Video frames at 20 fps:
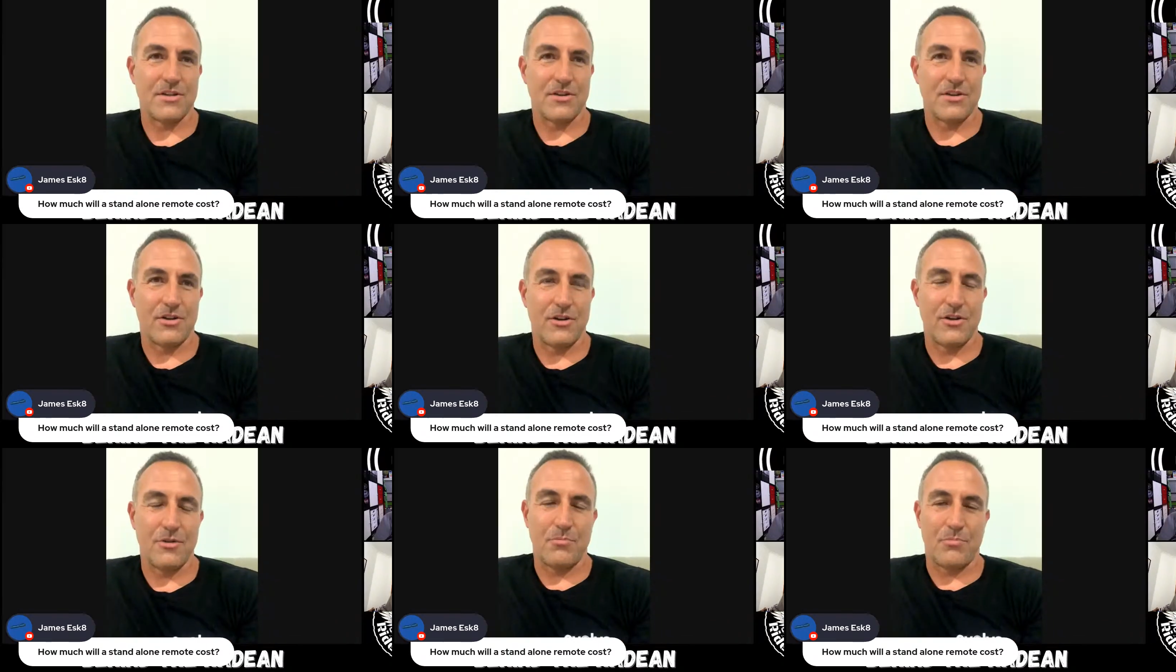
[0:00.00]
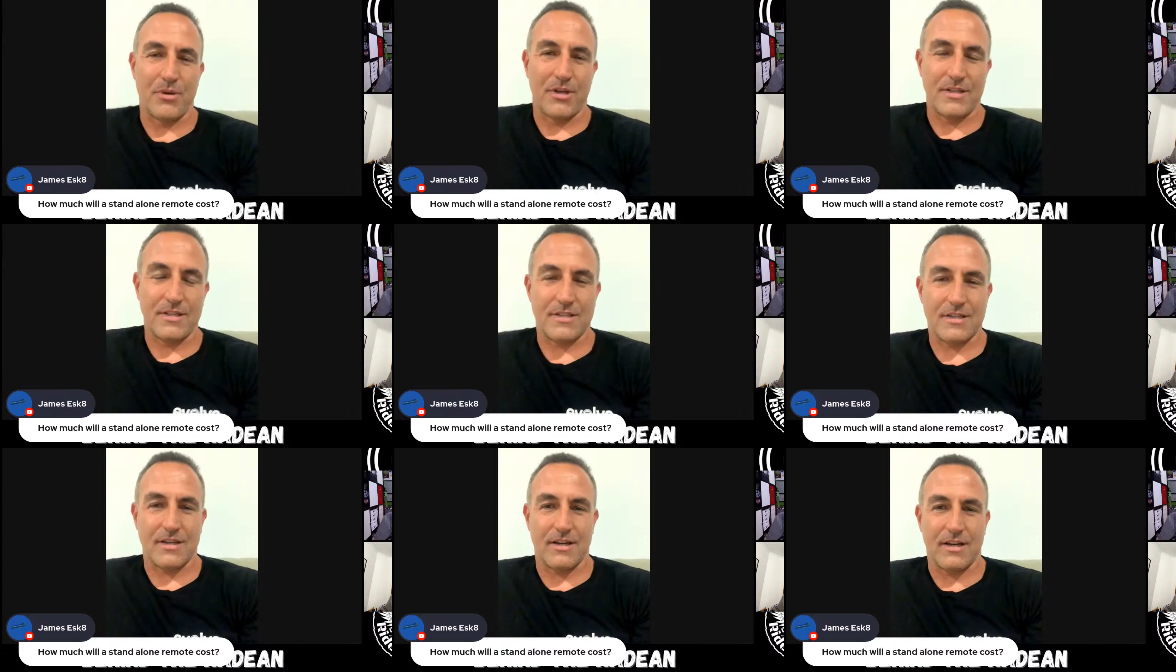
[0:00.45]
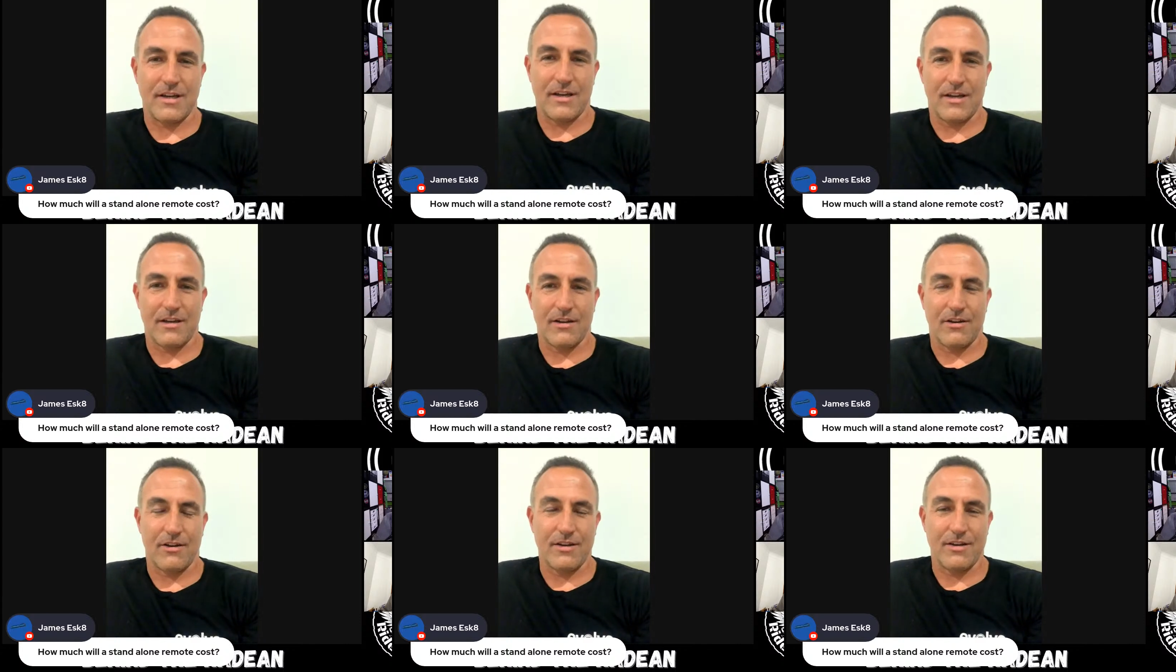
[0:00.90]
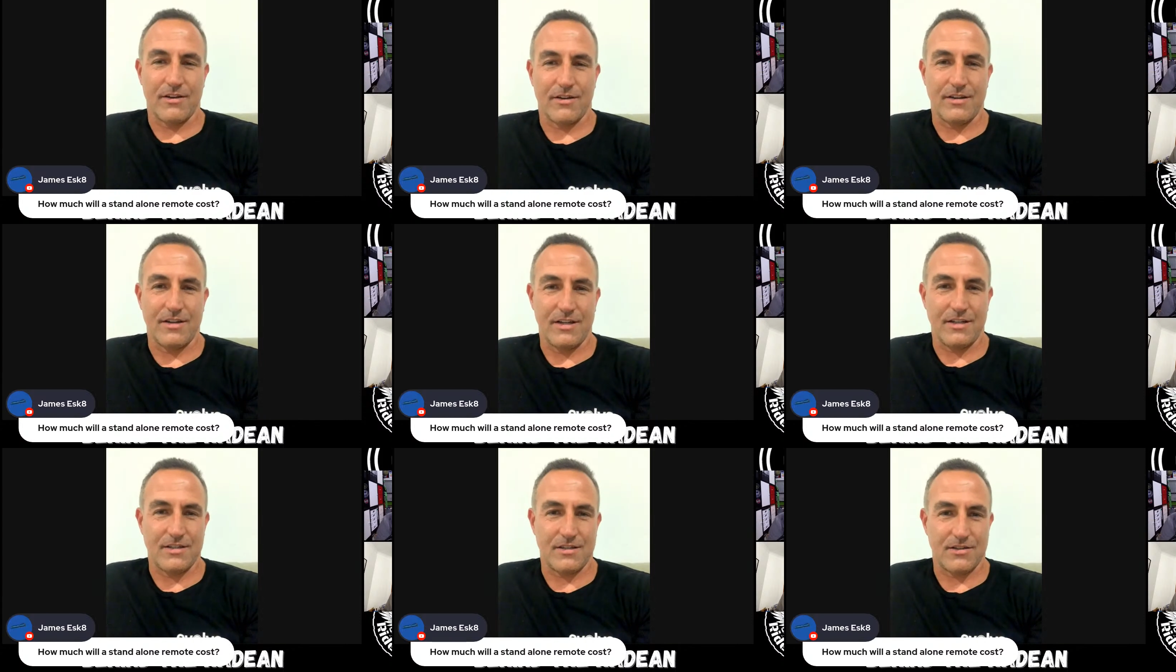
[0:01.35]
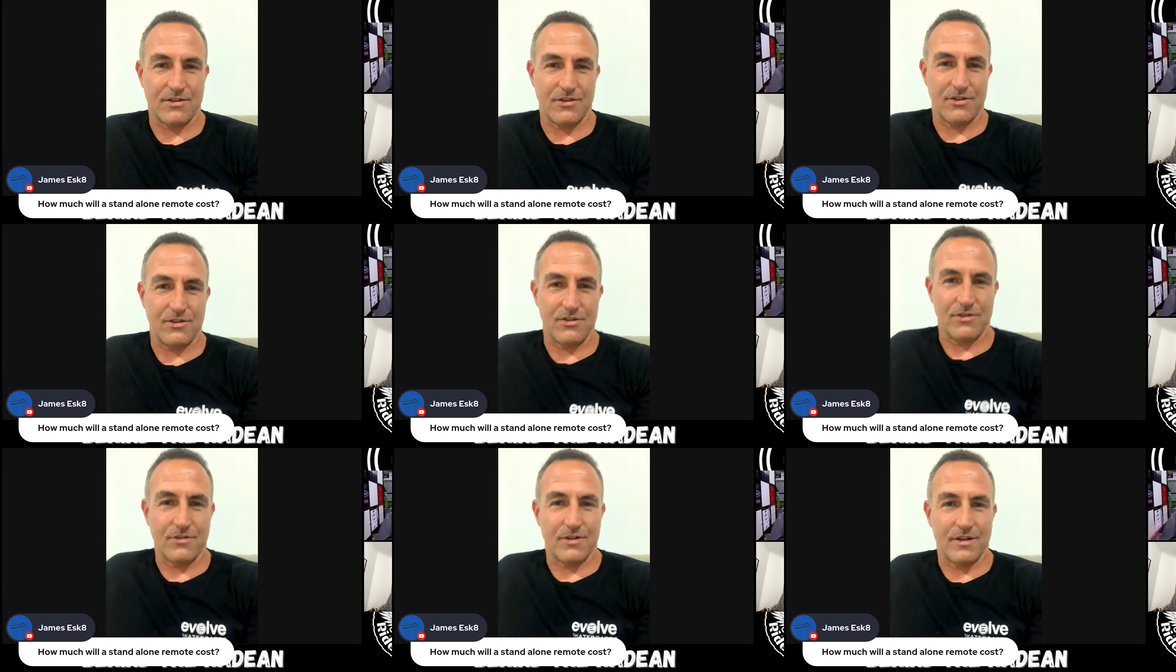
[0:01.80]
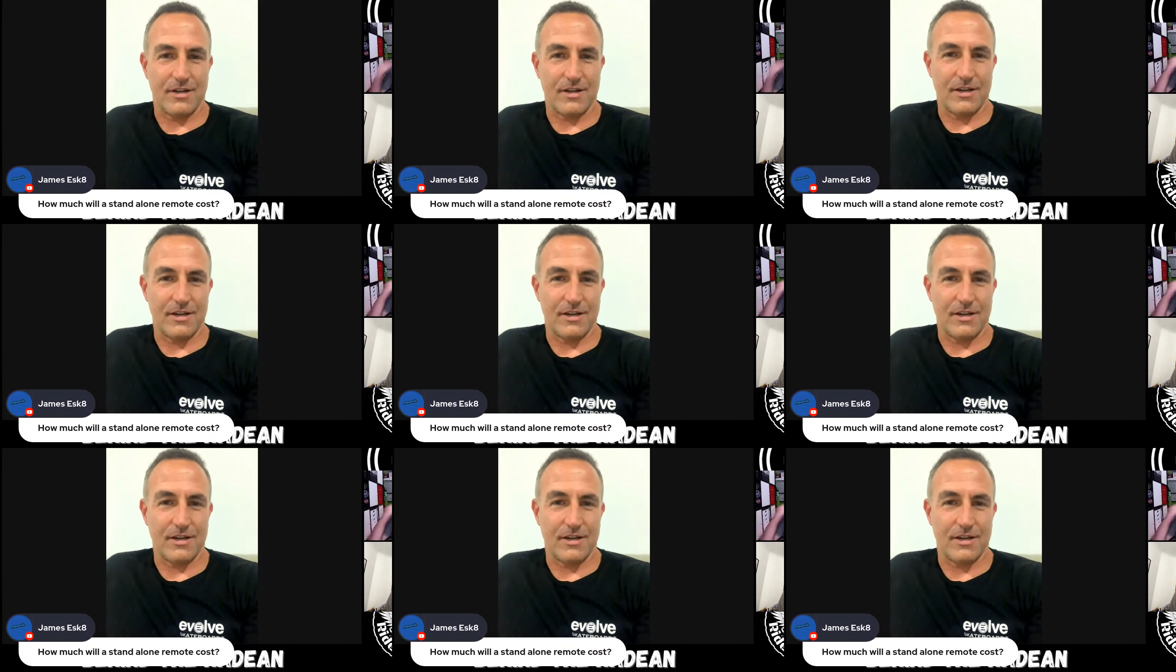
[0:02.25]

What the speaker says: do, but I need to